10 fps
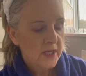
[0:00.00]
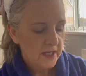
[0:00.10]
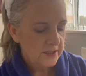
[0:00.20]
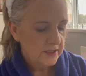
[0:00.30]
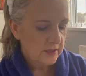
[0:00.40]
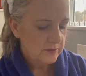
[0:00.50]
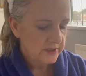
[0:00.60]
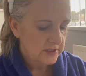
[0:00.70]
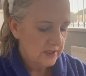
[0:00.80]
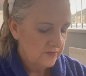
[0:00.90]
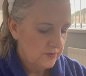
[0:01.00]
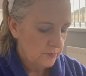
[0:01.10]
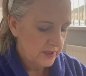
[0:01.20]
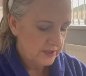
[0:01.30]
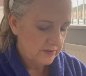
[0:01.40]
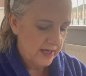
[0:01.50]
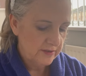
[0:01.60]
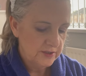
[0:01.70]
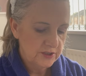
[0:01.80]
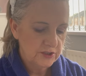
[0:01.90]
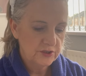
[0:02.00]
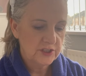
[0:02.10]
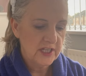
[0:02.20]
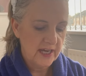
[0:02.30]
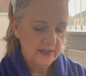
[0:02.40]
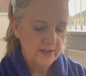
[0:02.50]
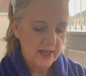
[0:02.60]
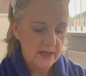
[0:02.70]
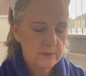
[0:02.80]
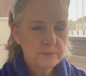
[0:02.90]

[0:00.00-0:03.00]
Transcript: and I know it's different when you're out you just take that